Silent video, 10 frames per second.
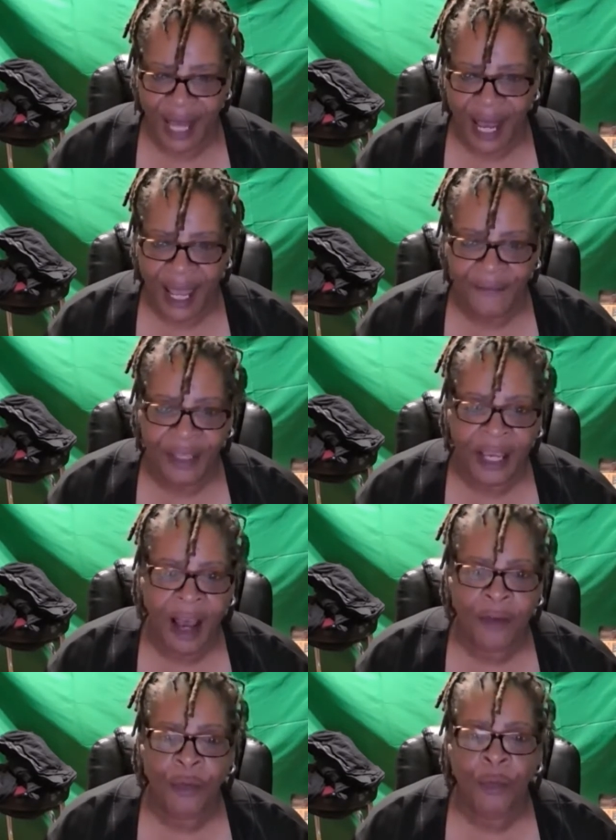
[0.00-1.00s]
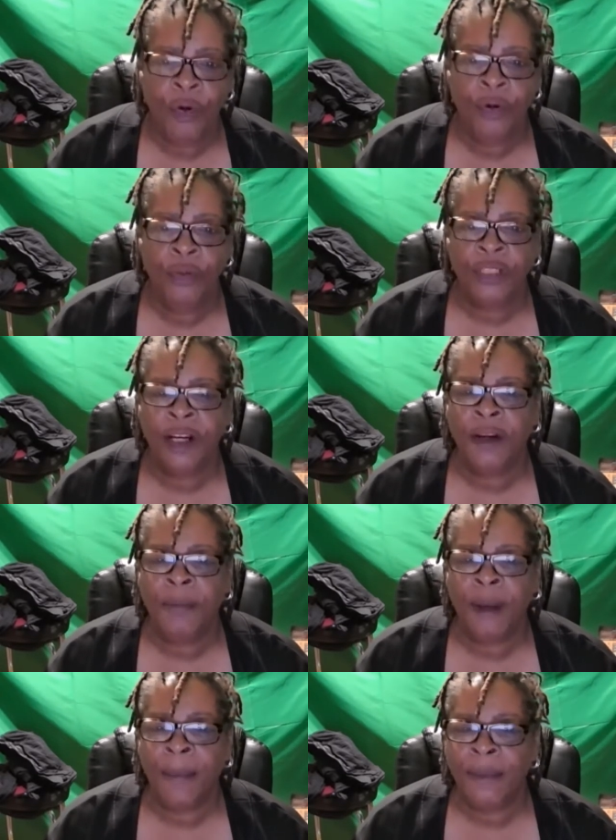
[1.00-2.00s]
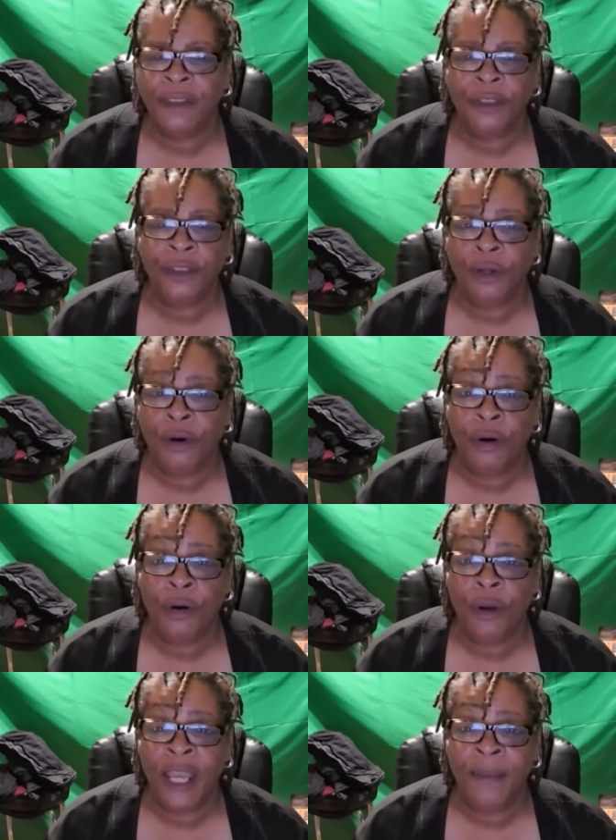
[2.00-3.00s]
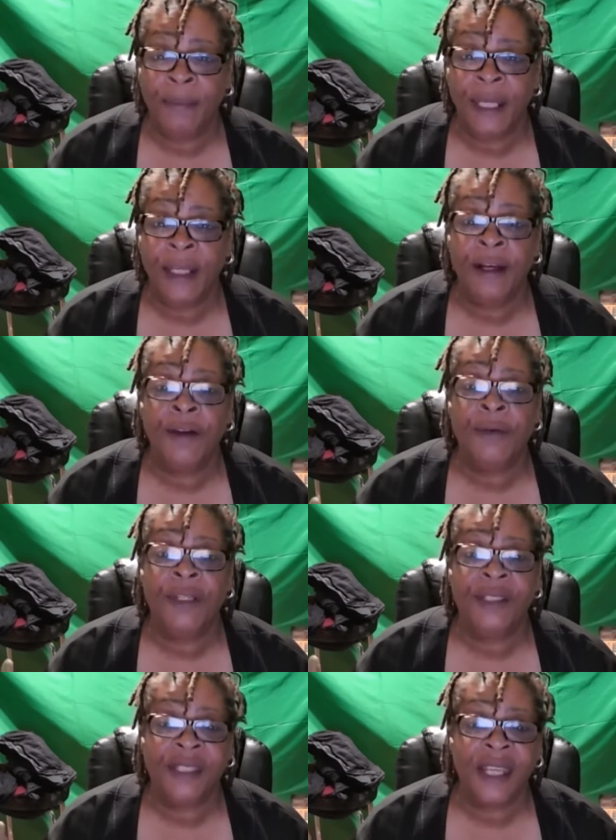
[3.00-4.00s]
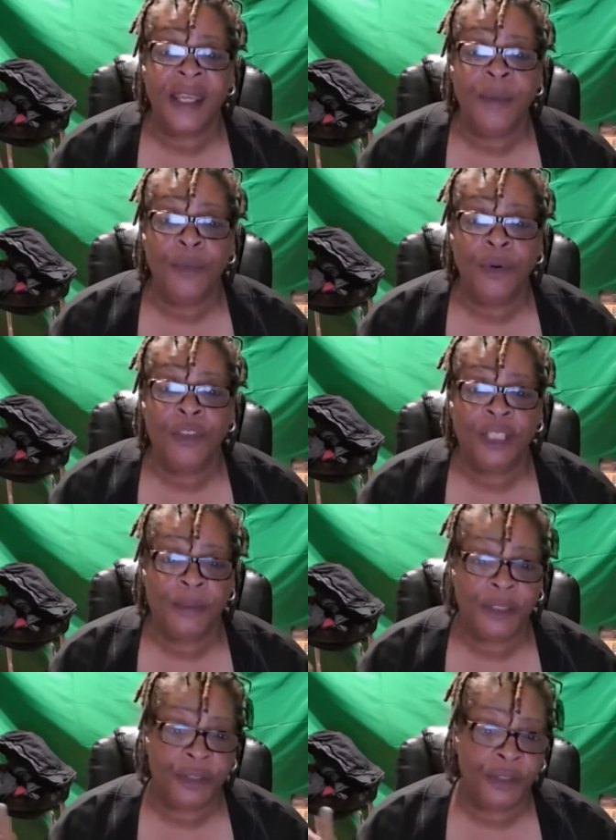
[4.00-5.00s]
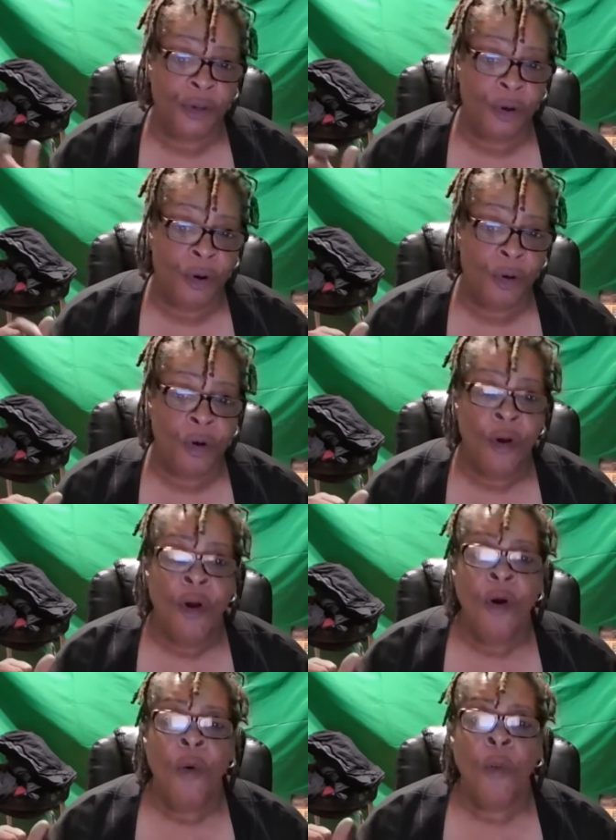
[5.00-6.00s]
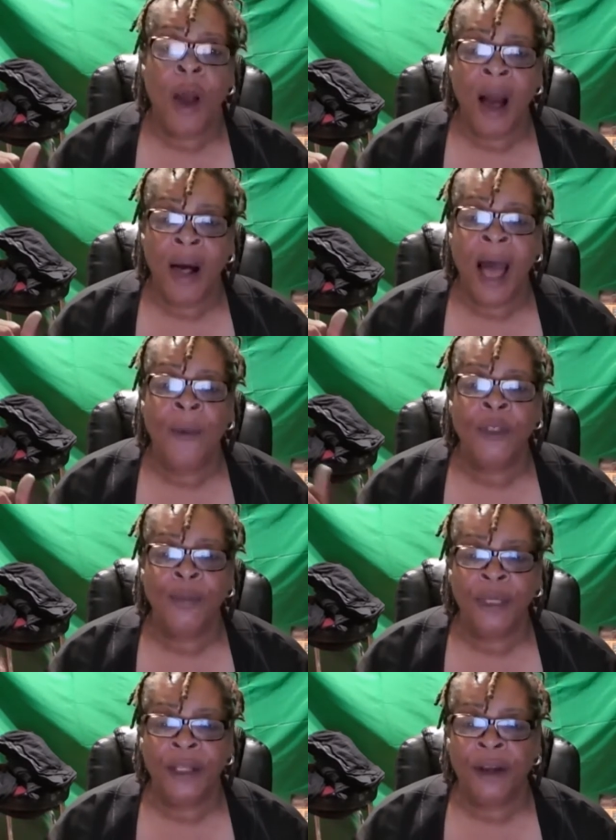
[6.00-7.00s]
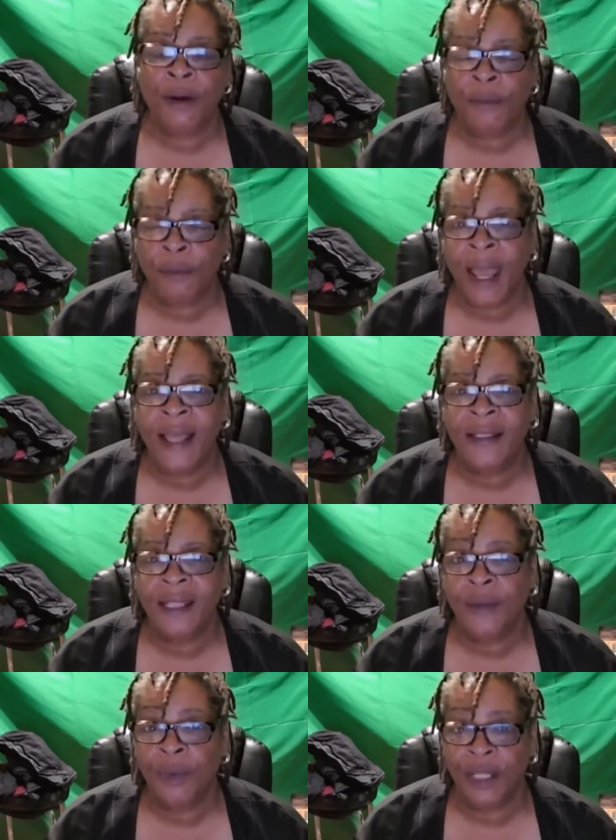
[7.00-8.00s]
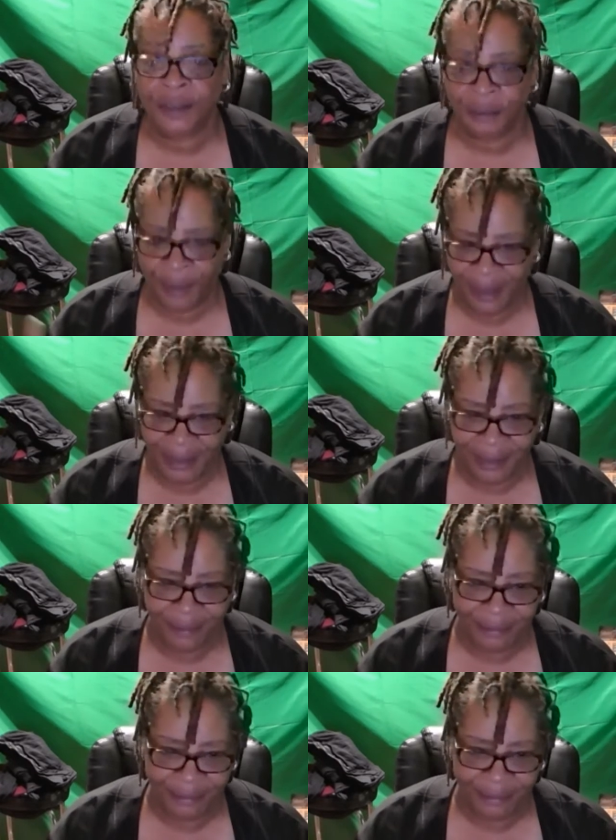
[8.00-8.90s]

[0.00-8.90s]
I have encountered words uttered by Mr. Yoho and men uttering the same words as Mr. Yoho while I was being harassed in restaurants.